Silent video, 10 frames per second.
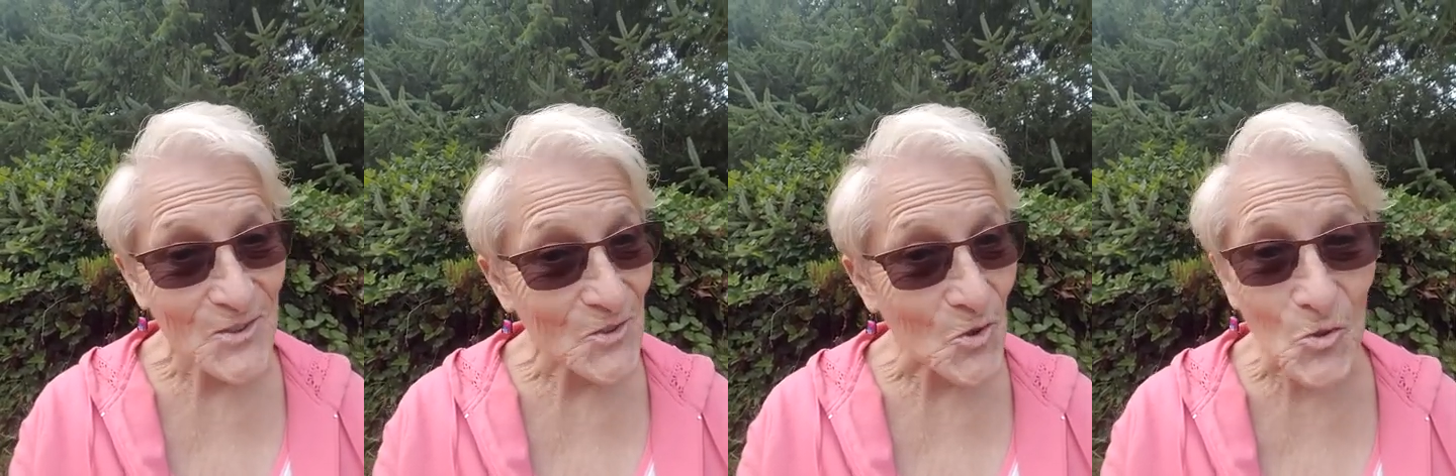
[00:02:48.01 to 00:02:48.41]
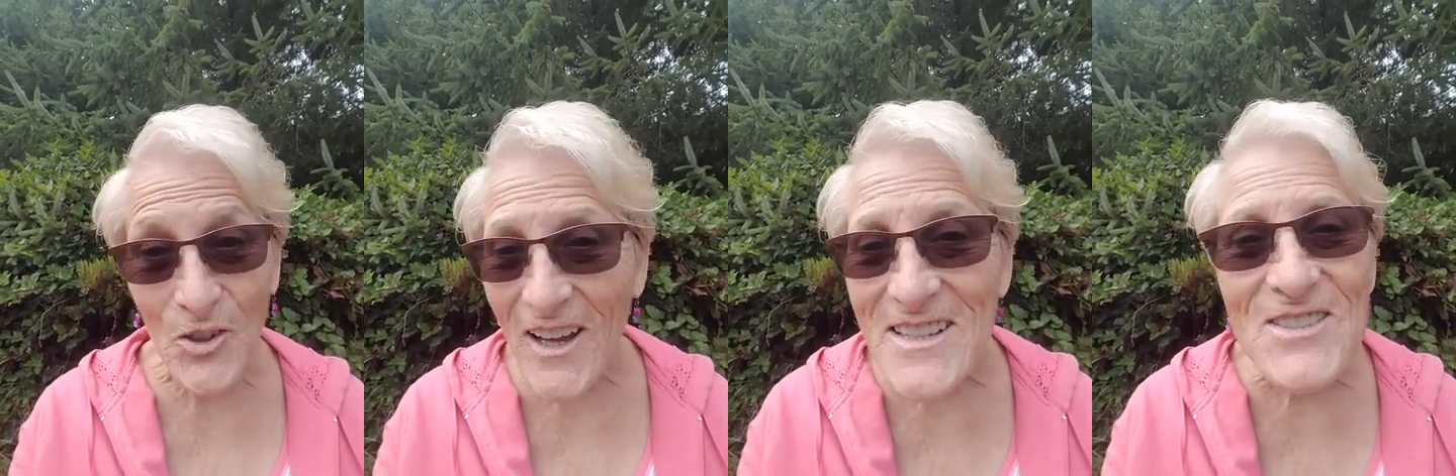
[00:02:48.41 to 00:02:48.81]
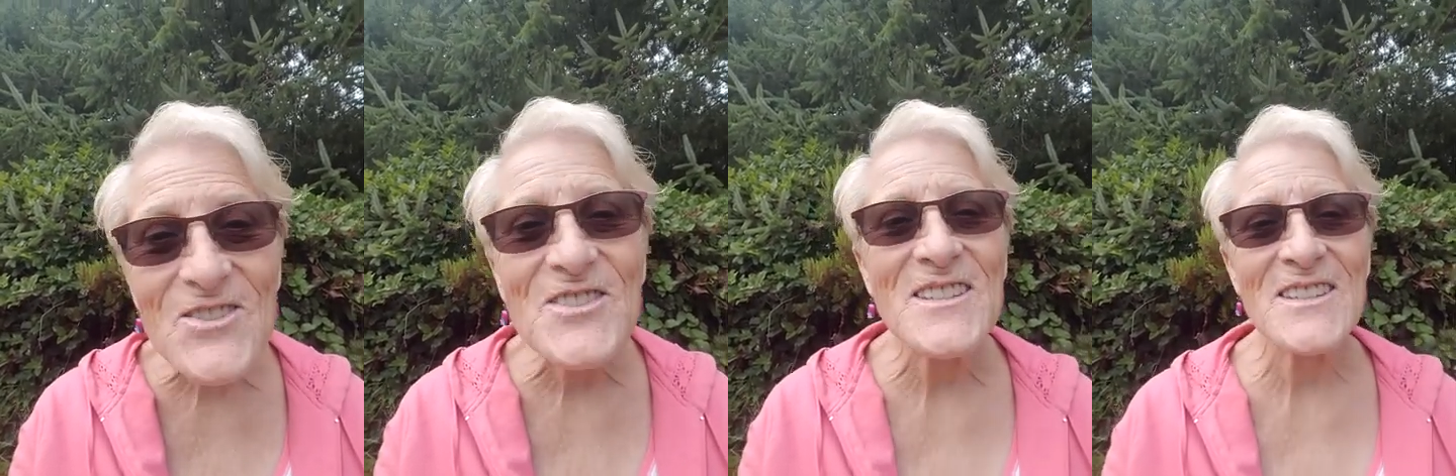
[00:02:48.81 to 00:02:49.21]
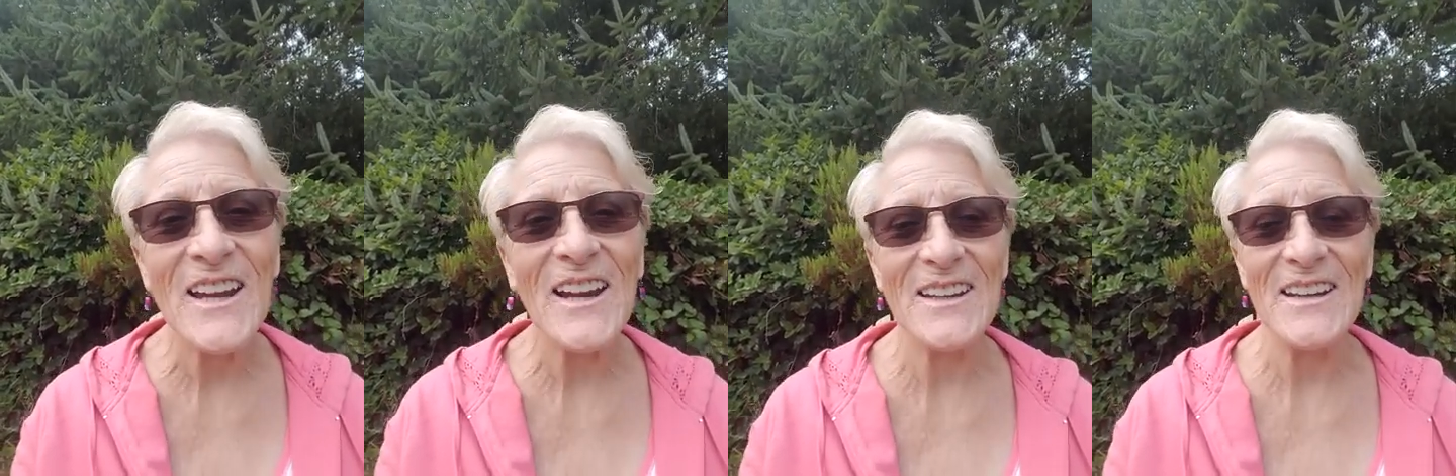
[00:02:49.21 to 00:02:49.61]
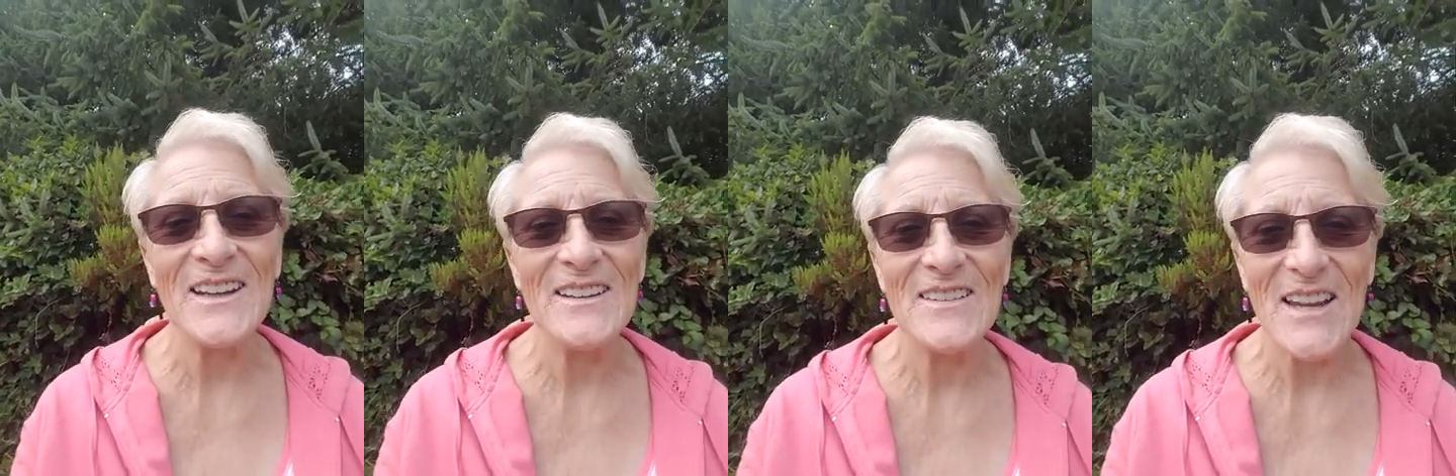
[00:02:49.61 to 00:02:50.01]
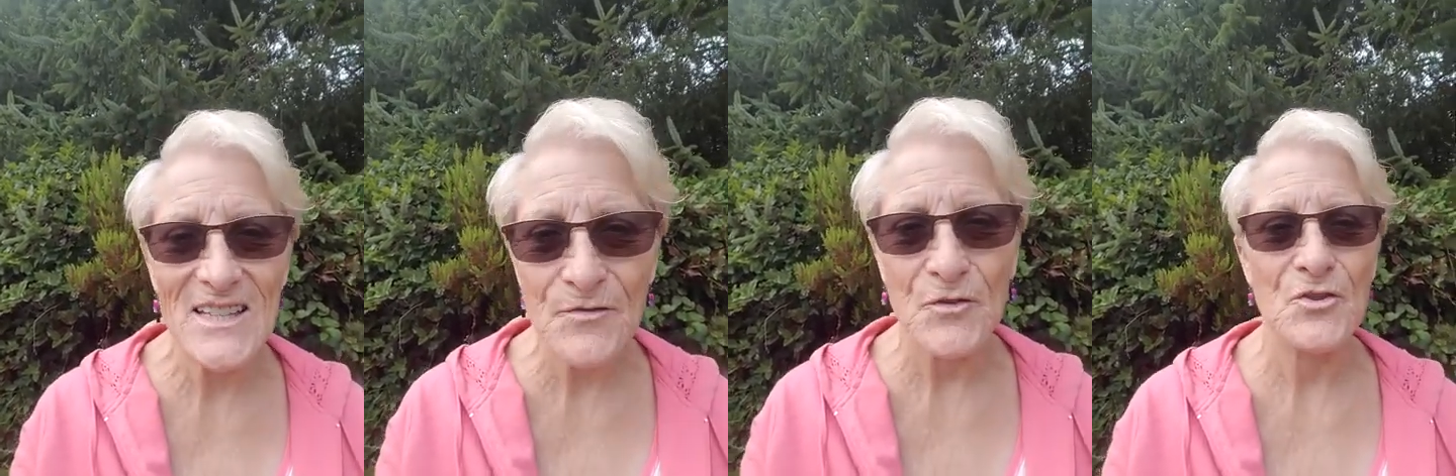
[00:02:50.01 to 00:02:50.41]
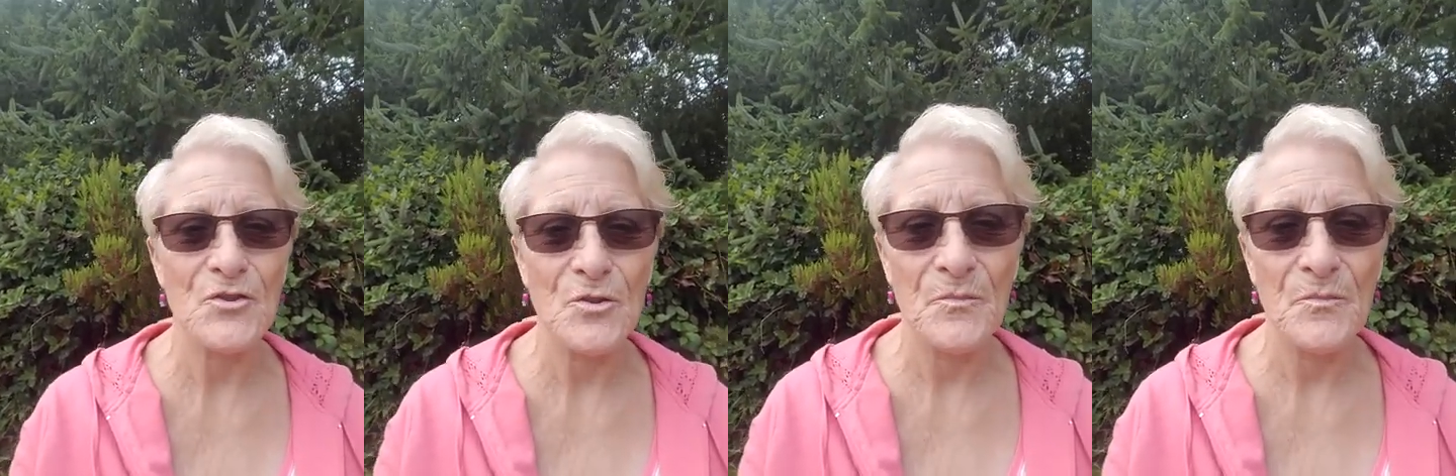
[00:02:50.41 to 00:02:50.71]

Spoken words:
loss to society, that's for sure.